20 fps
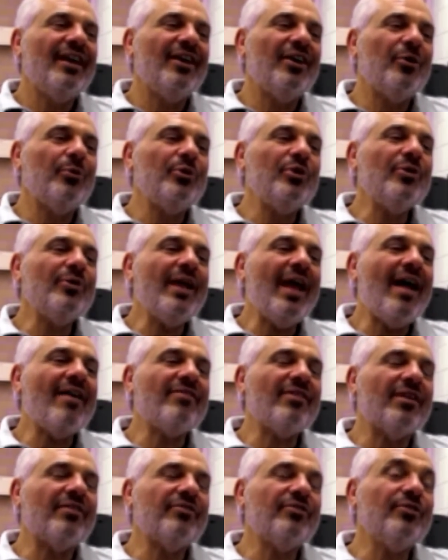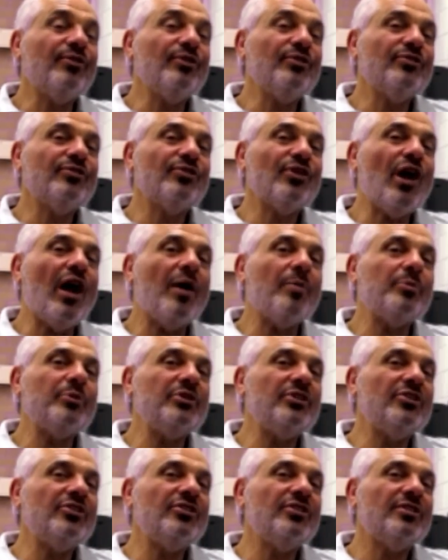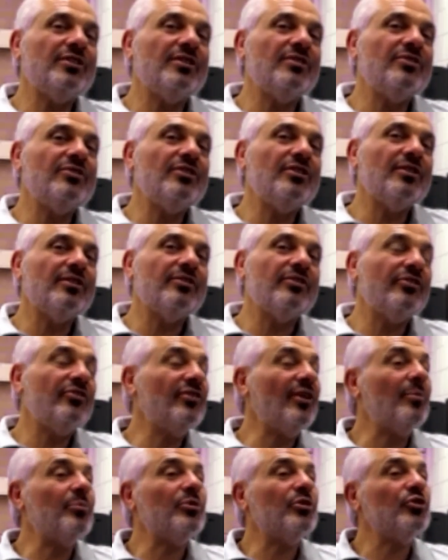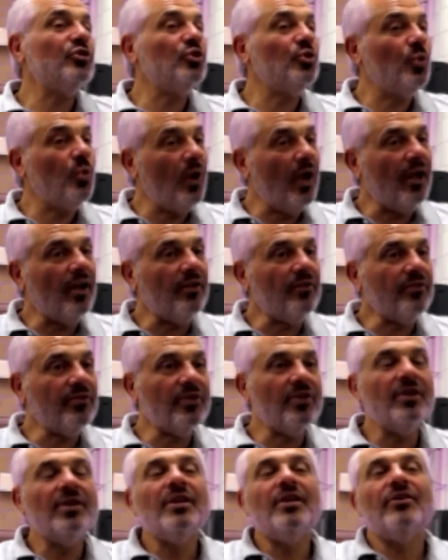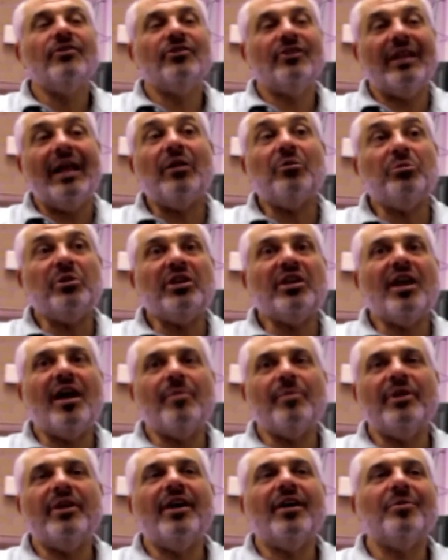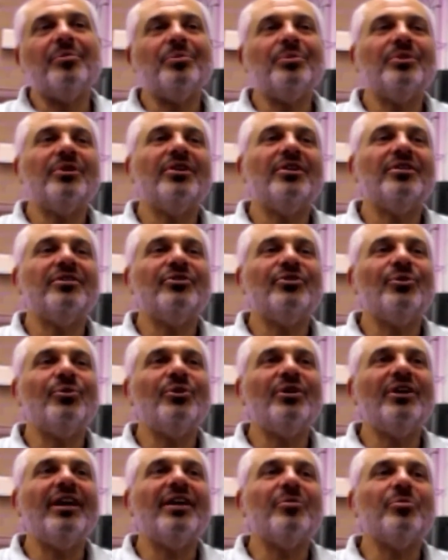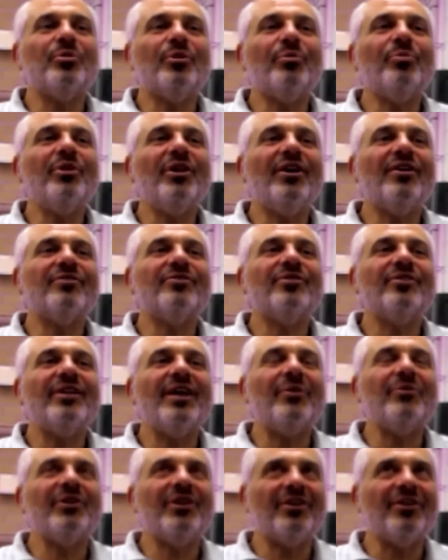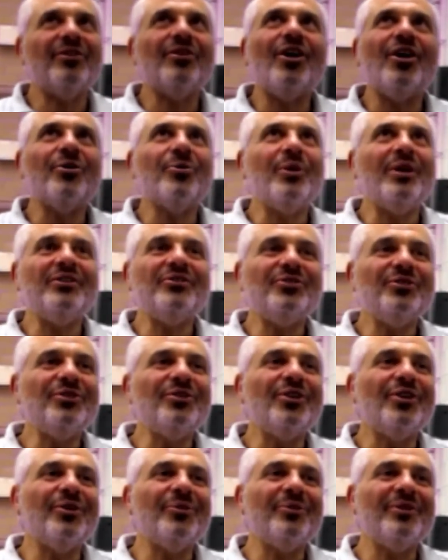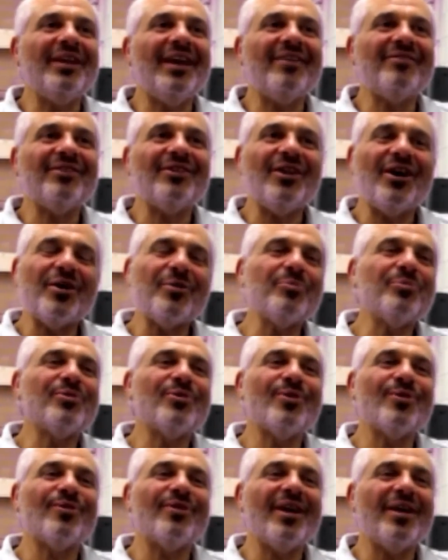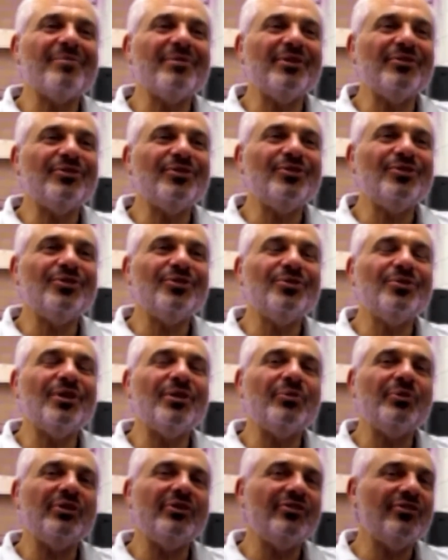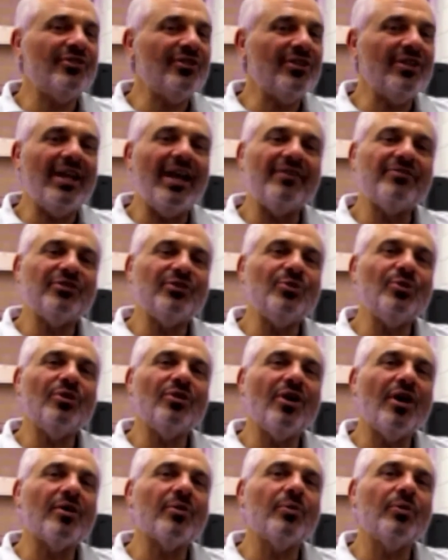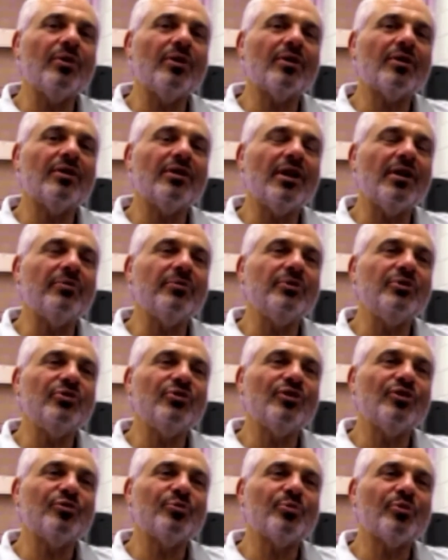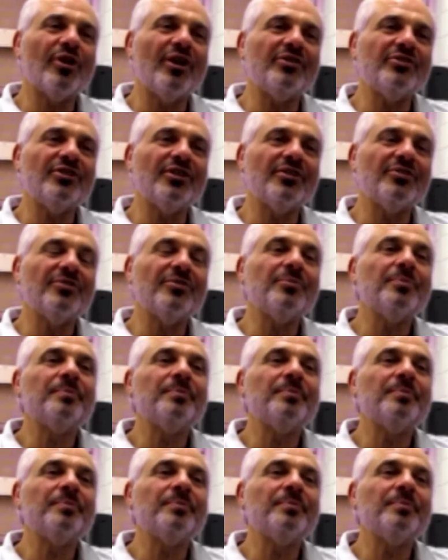we don't have our first competition until December 12th, so that will be coming up. So we got to prepare for that. We've got a long ways to go. We have a lot of programming to do, and we still have to do a lot of work on our research project.